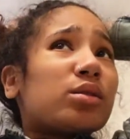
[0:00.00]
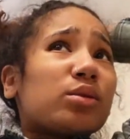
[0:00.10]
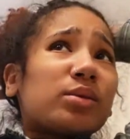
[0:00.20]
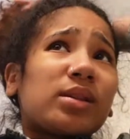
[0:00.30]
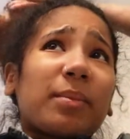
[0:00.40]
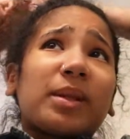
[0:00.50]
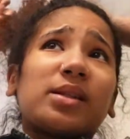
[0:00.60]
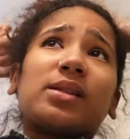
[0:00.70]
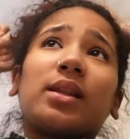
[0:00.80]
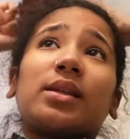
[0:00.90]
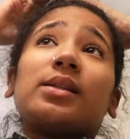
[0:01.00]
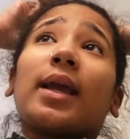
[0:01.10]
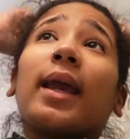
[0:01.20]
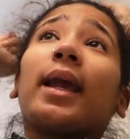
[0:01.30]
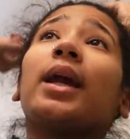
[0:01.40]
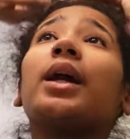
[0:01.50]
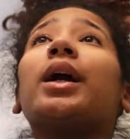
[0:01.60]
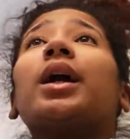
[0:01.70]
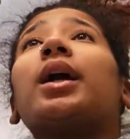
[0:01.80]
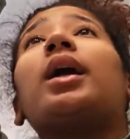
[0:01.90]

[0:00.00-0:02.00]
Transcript: do something to this hair.